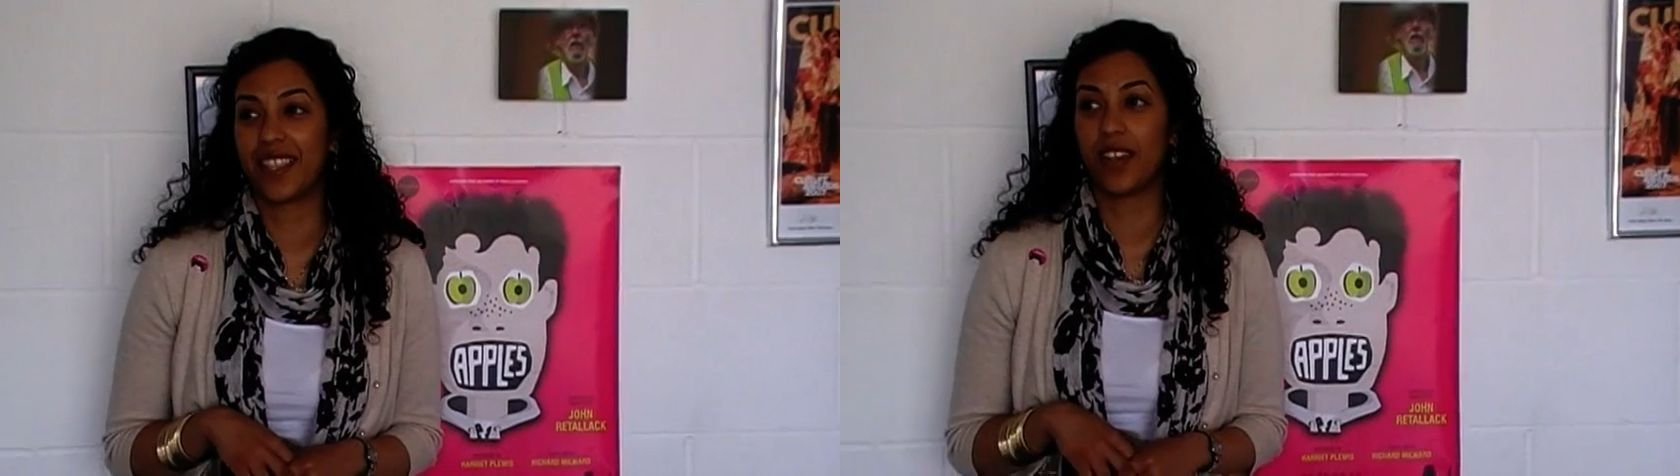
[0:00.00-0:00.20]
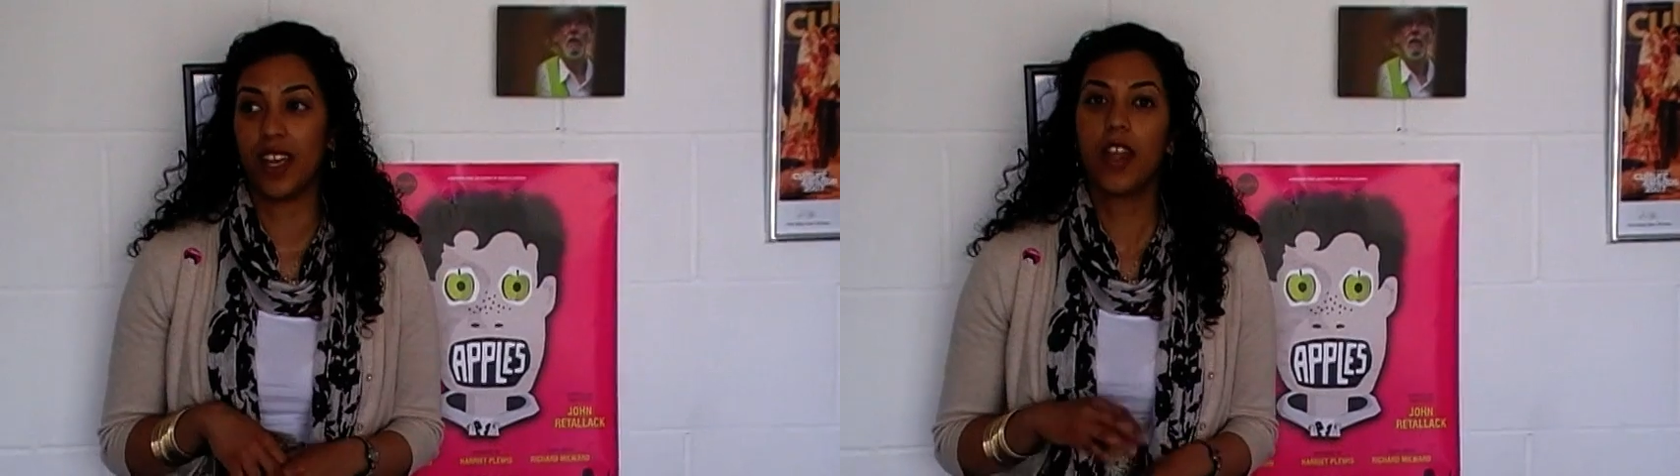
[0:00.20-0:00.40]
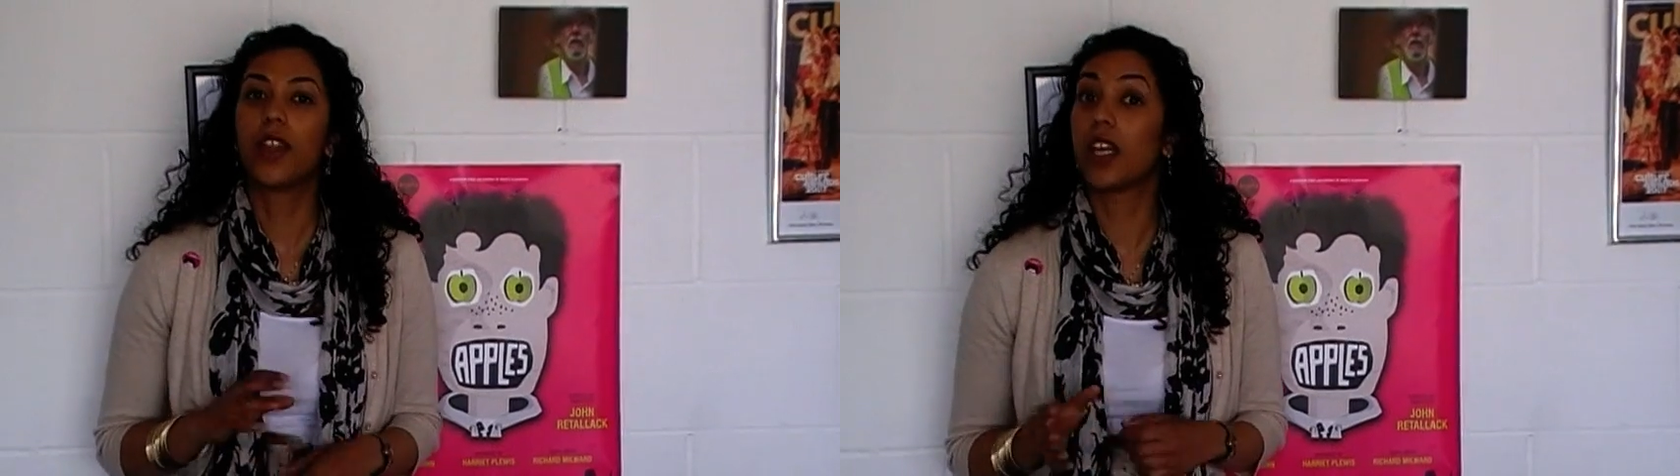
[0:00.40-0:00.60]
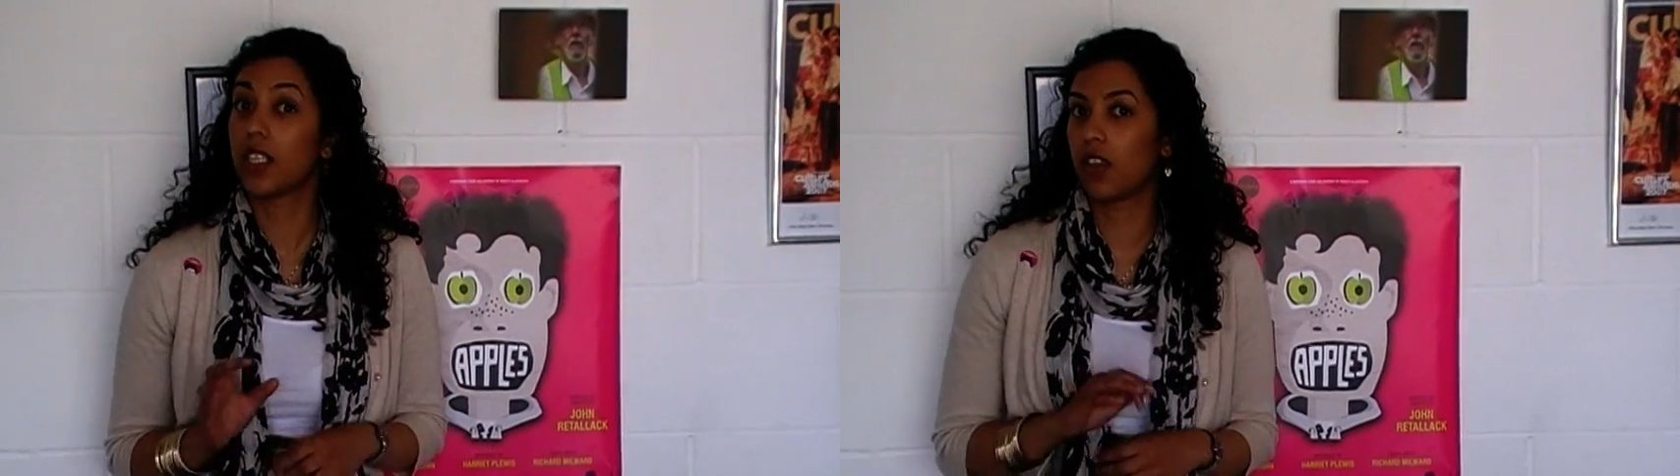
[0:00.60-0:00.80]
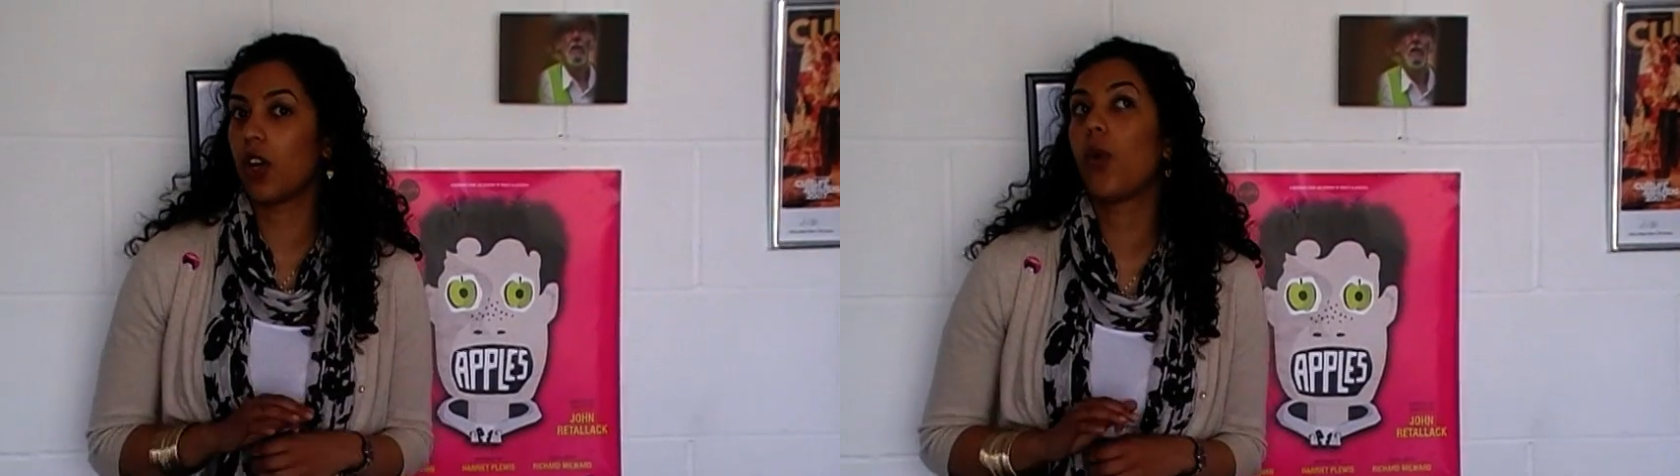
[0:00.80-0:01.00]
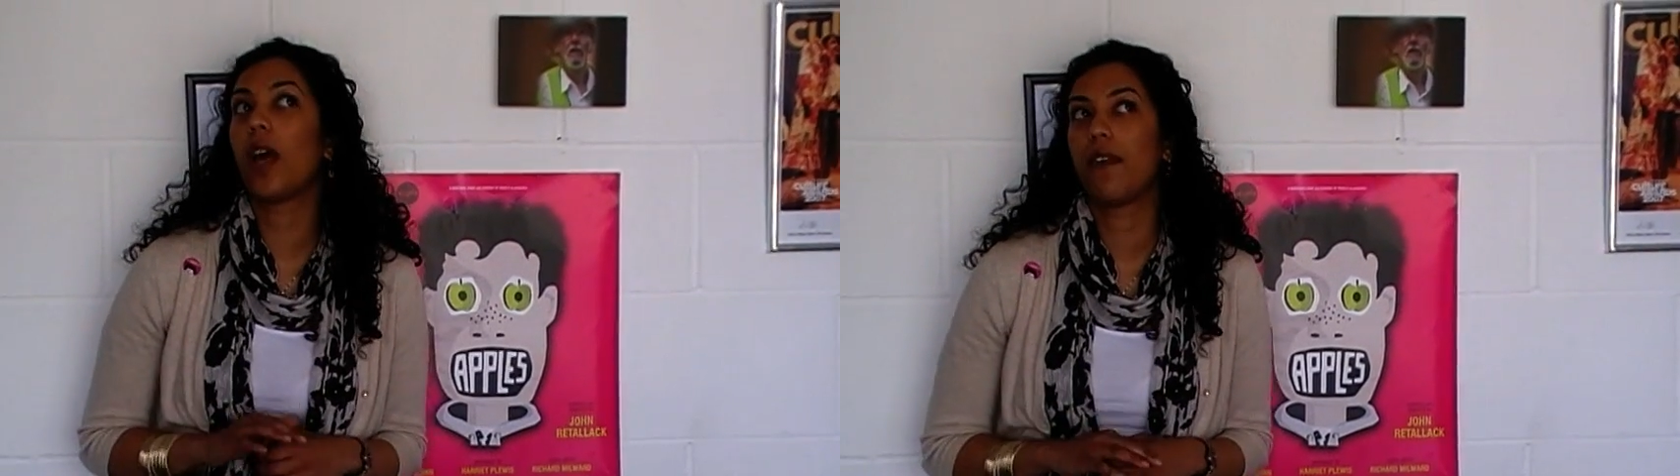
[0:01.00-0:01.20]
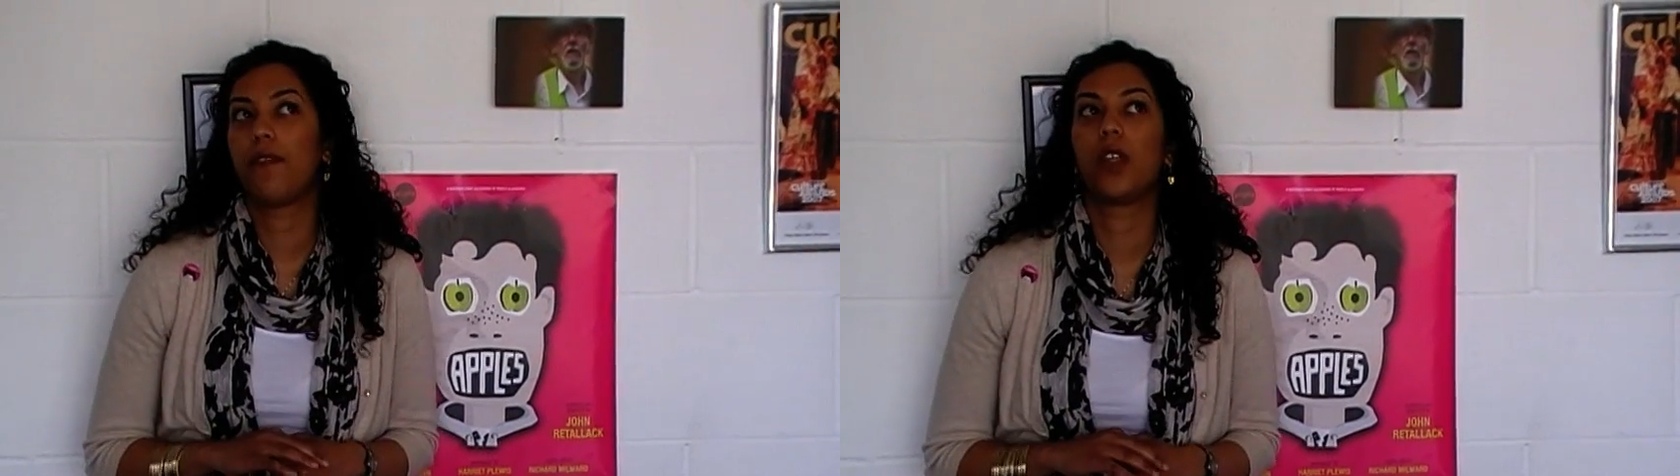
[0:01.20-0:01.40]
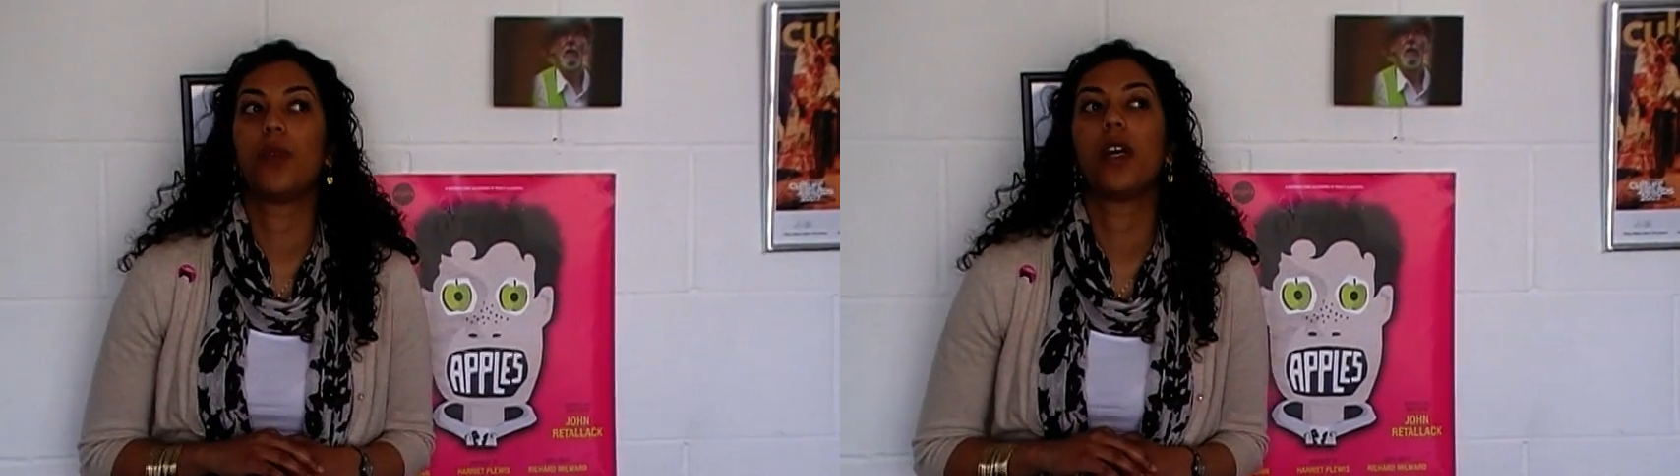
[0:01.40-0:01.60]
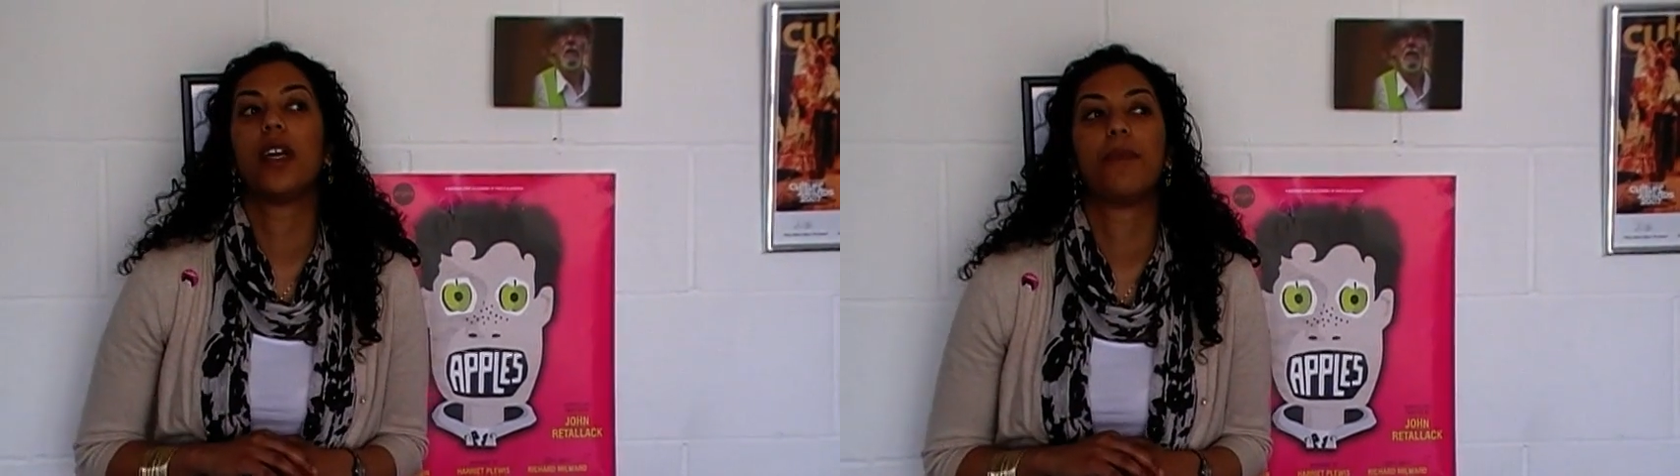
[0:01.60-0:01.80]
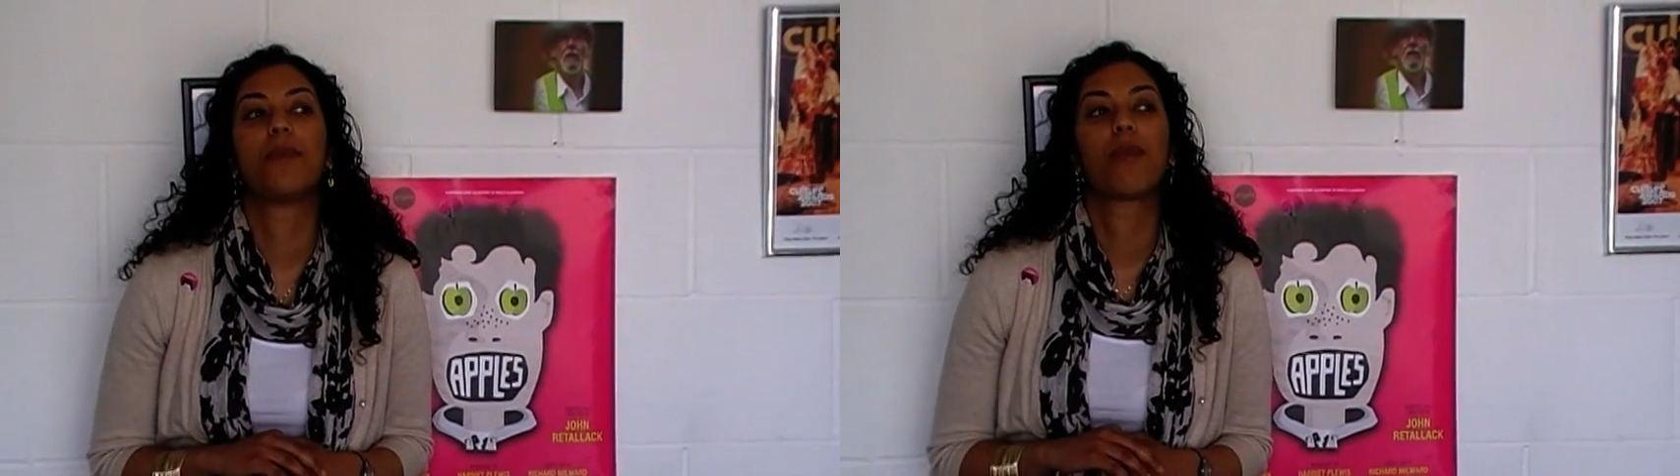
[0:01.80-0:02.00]
So the girls have got quite a few
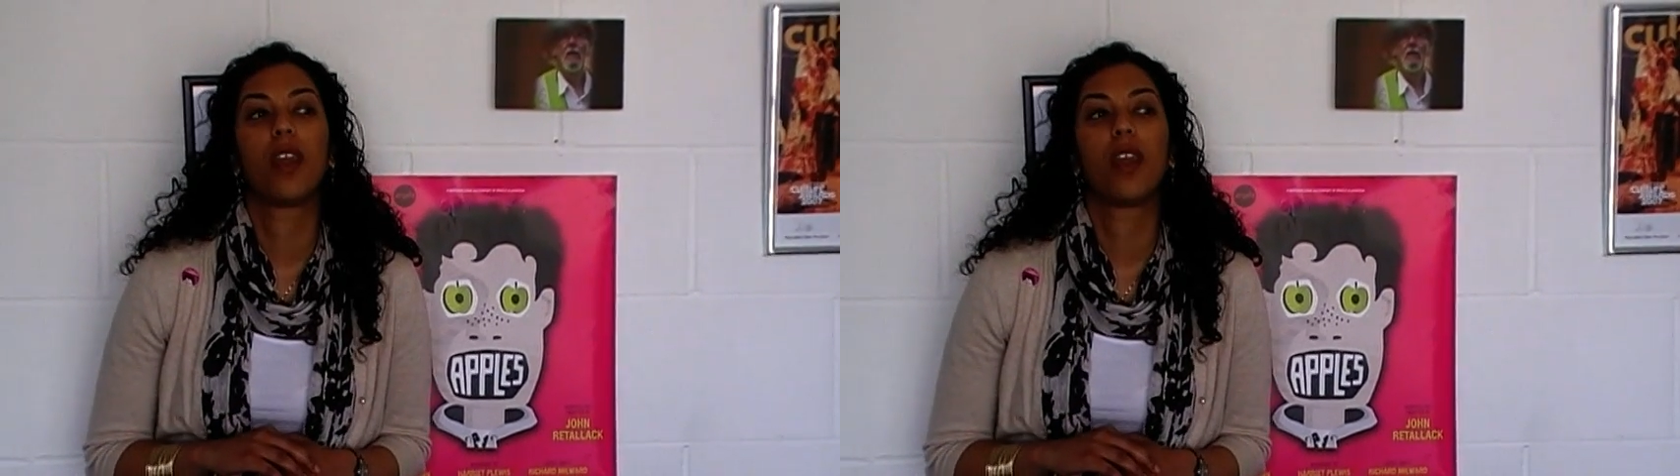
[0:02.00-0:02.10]
um,